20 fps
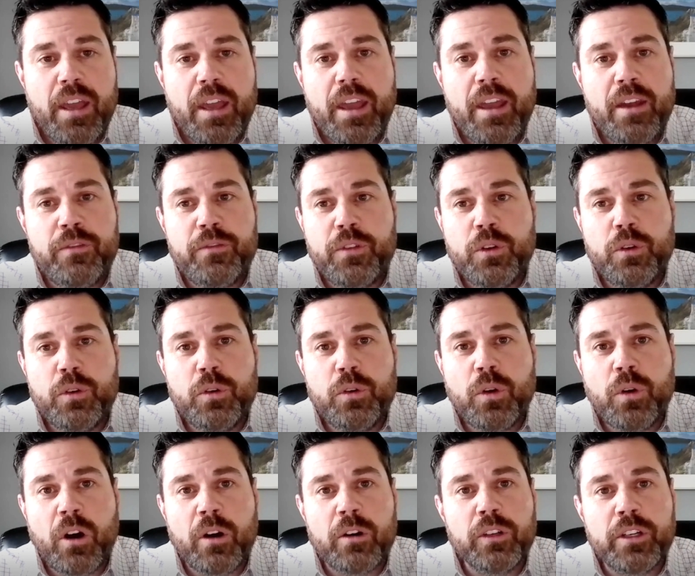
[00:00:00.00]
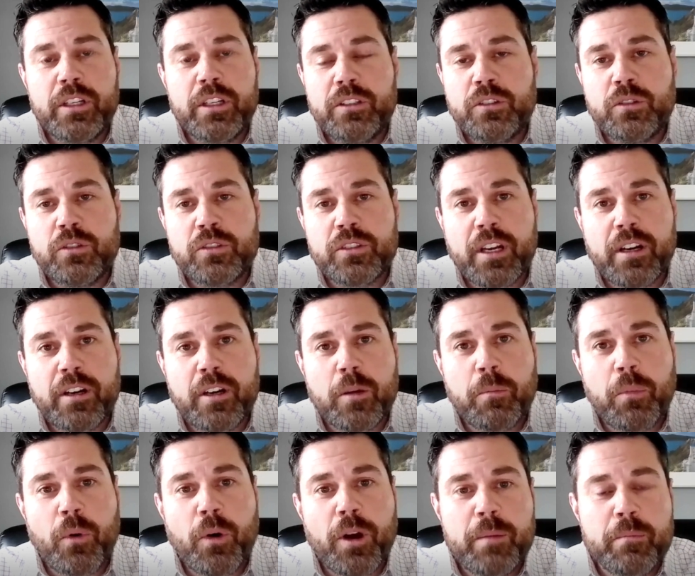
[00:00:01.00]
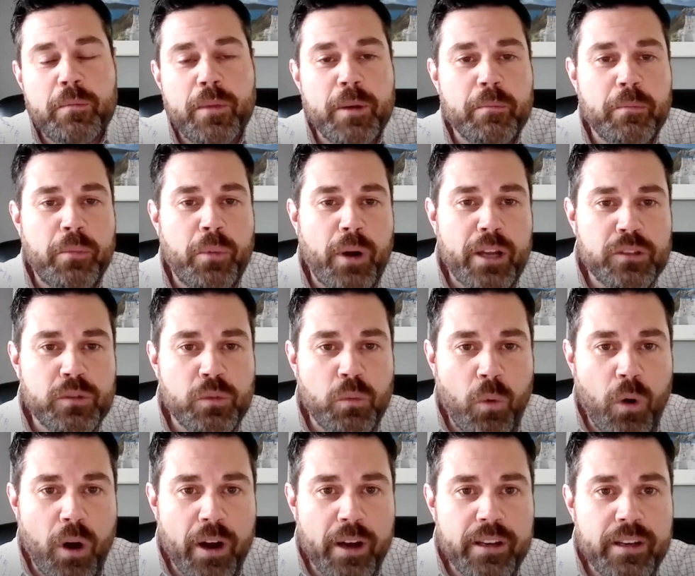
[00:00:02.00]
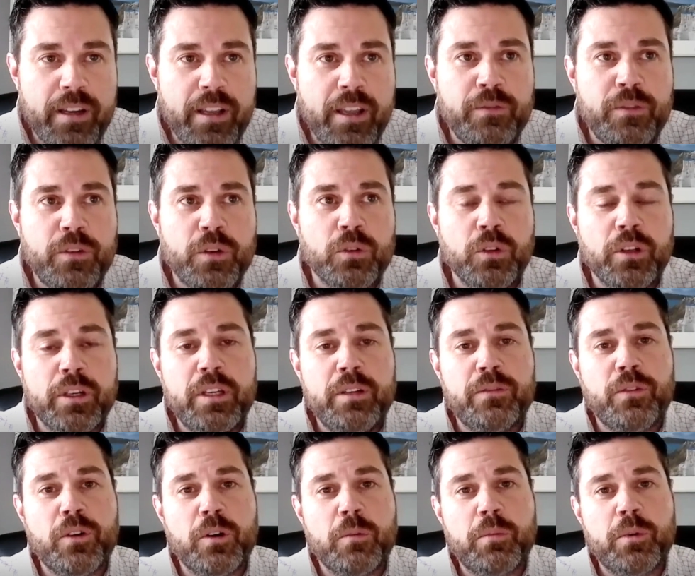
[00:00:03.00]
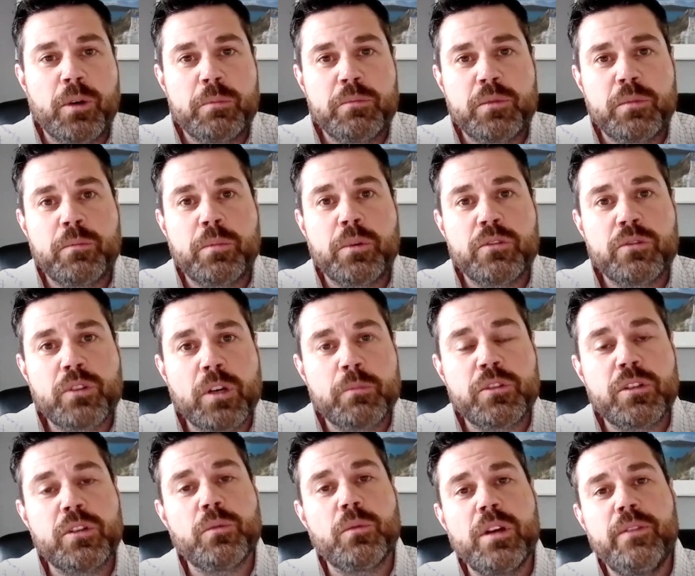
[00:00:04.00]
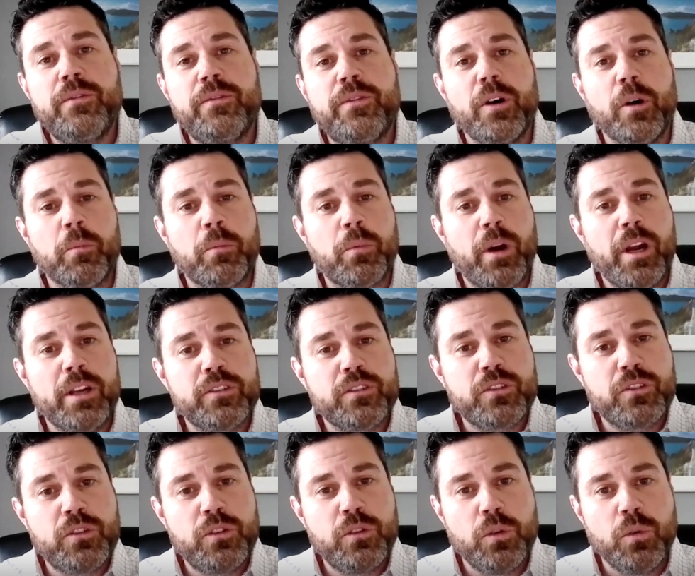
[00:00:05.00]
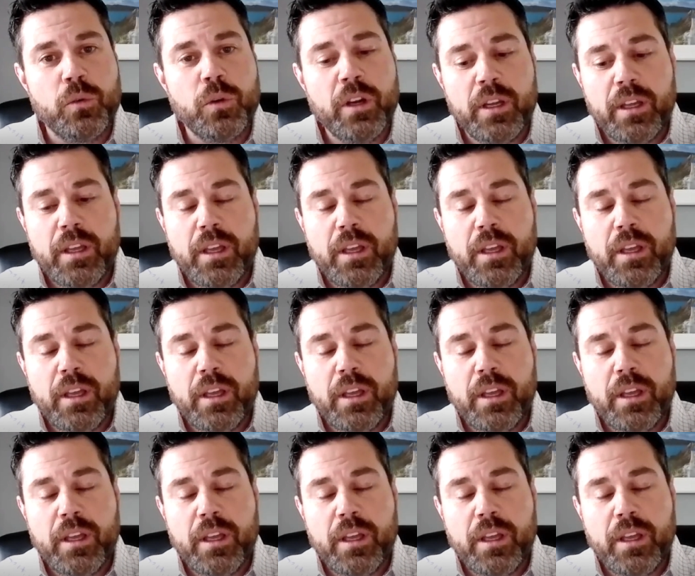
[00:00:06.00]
If you are looking to set an appointment, press 1. If you're looking for a prescription refill, press 2.